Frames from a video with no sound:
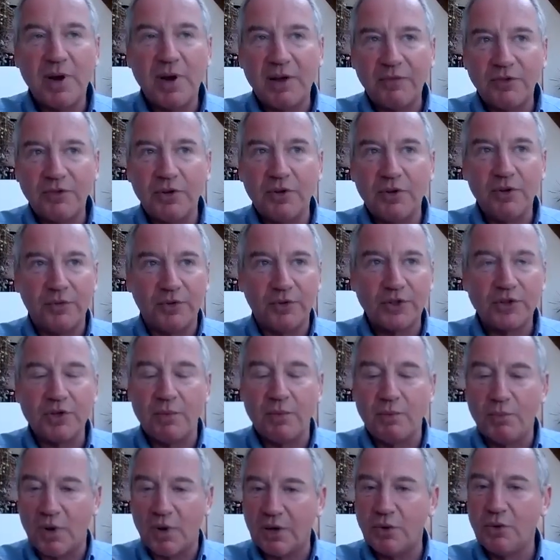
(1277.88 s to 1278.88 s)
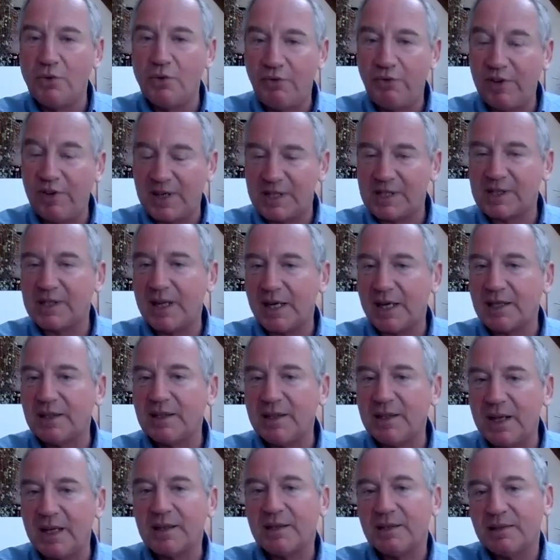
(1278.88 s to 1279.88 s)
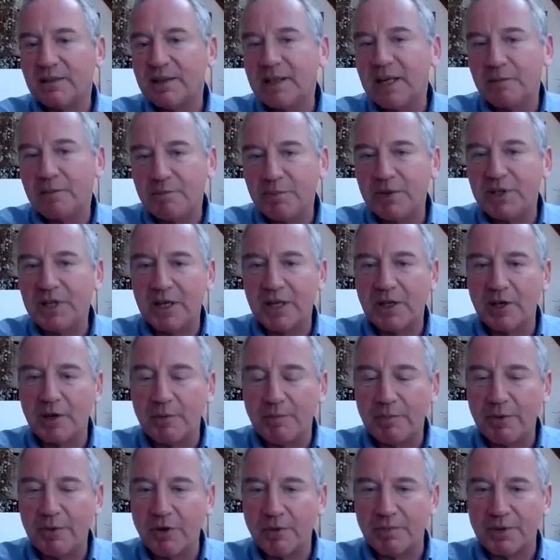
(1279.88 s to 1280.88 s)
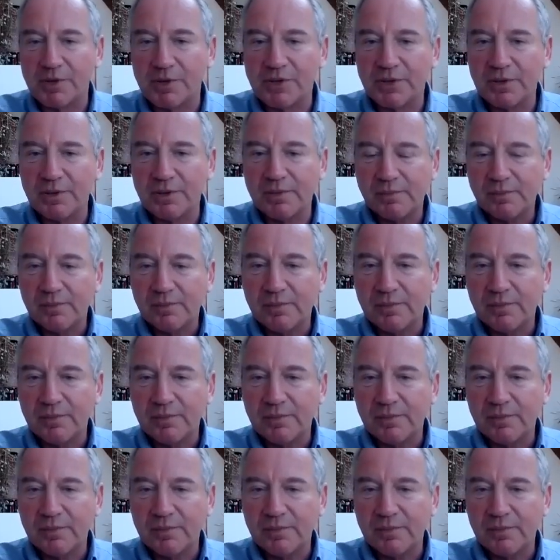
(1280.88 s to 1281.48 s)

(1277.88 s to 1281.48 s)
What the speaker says: You have to look for someone who fits that particular purpose.